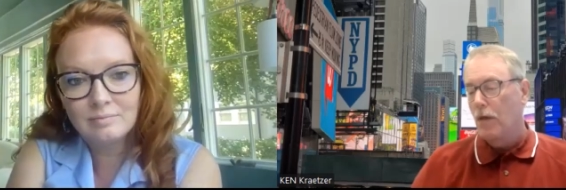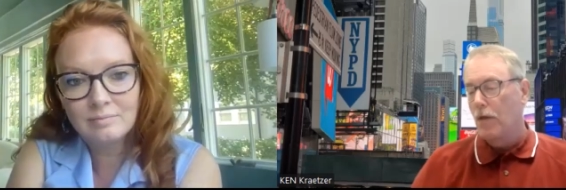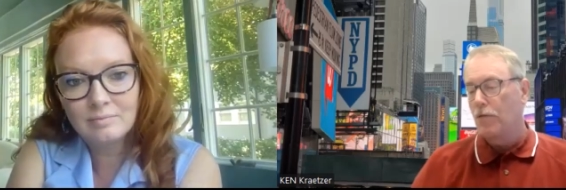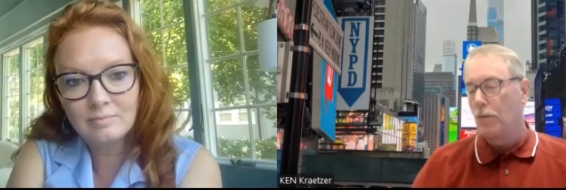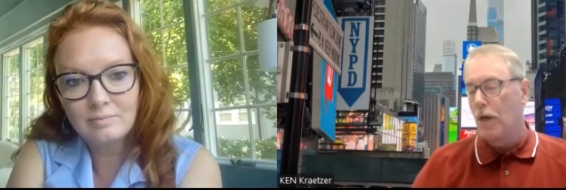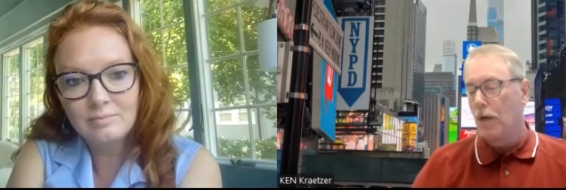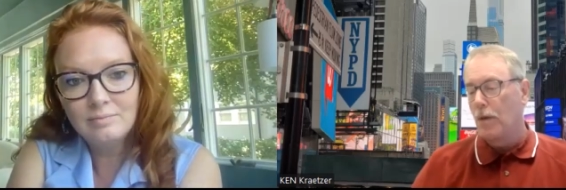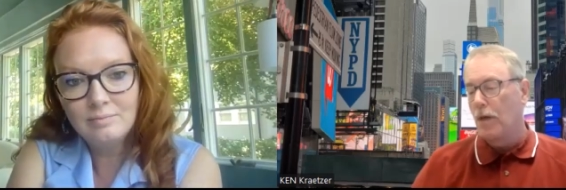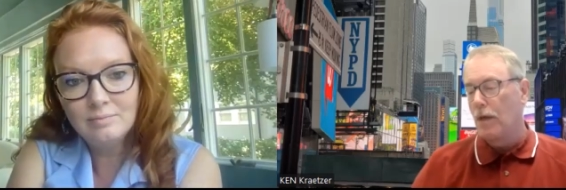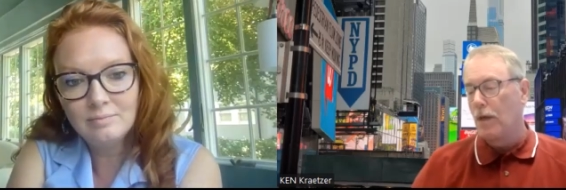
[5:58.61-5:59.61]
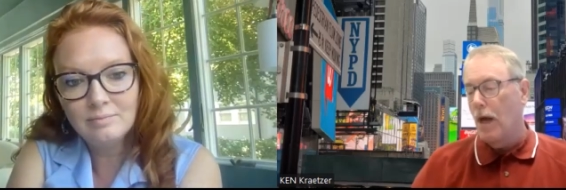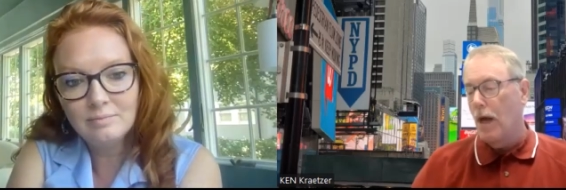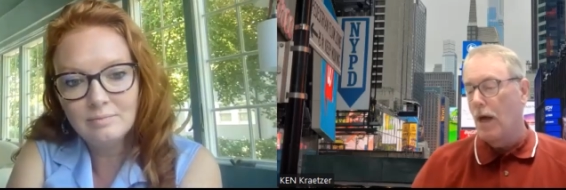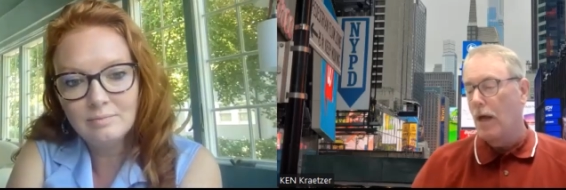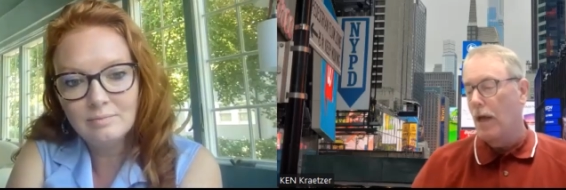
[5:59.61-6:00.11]
Speaker 1: Lisa Wiedemann,
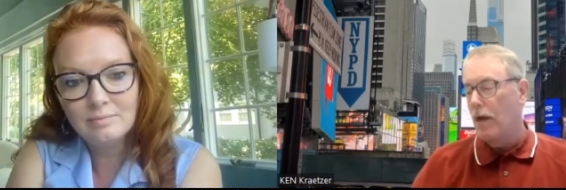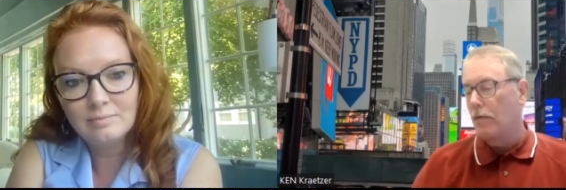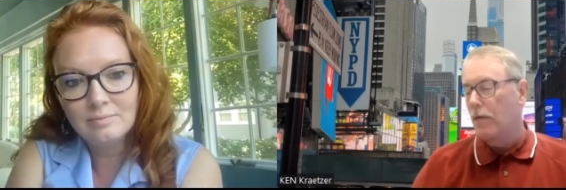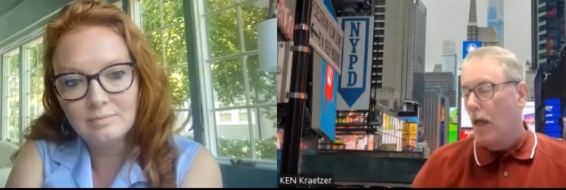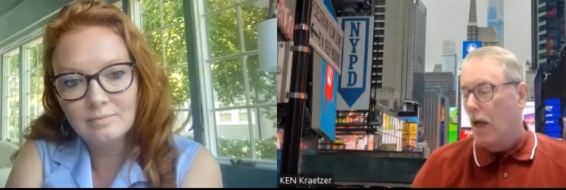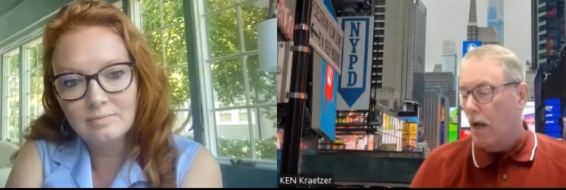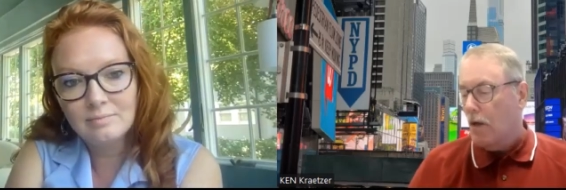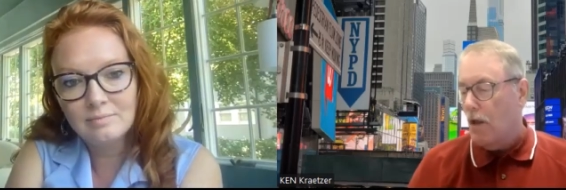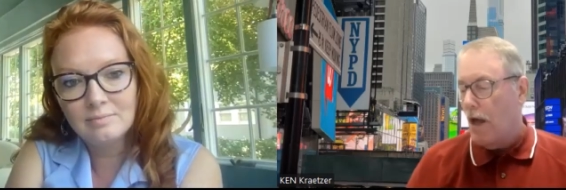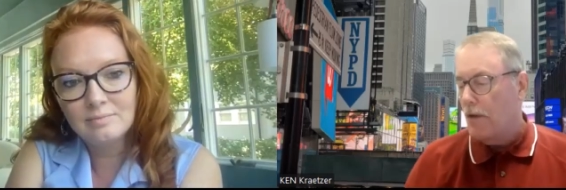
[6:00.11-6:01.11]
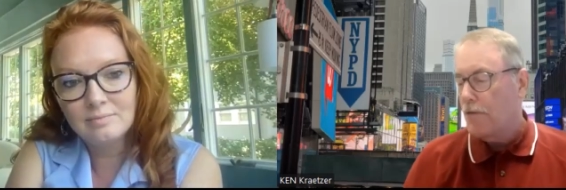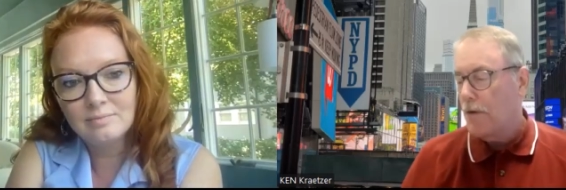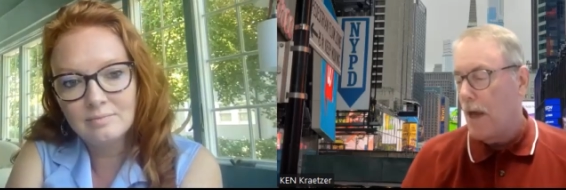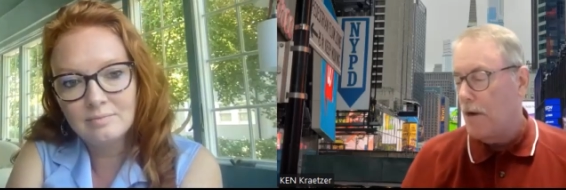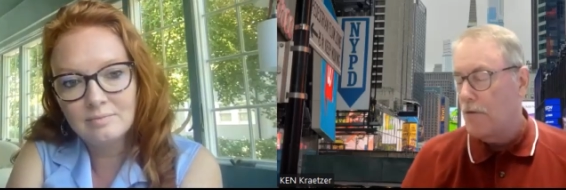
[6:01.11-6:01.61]
uh, head of client
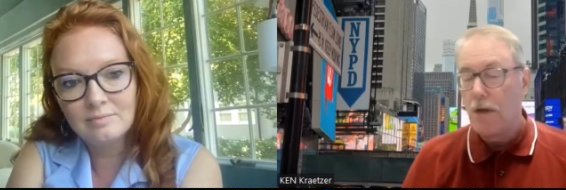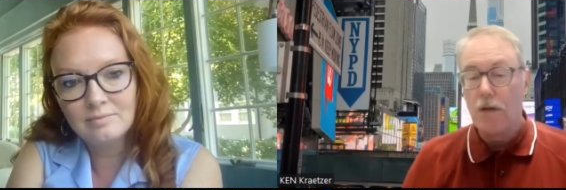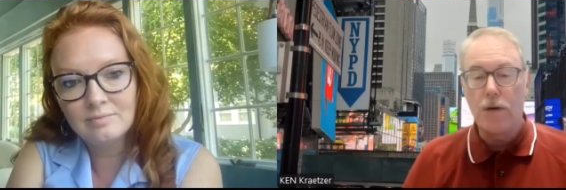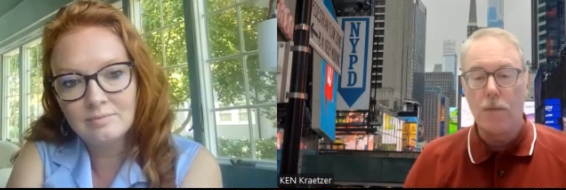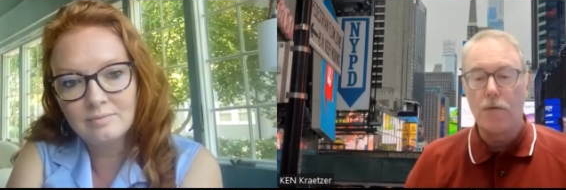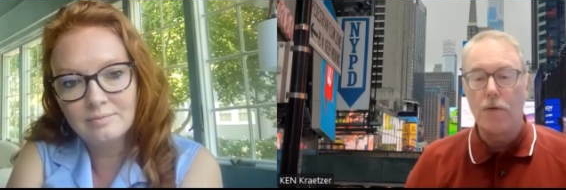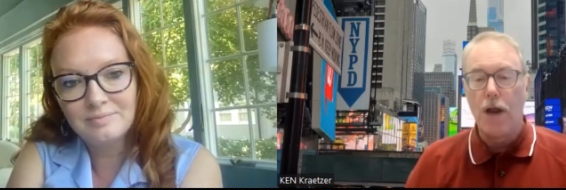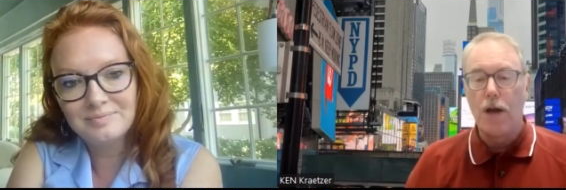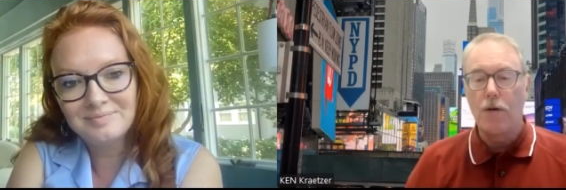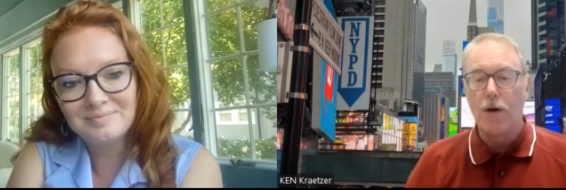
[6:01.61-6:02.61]
strategy at Summer Friday.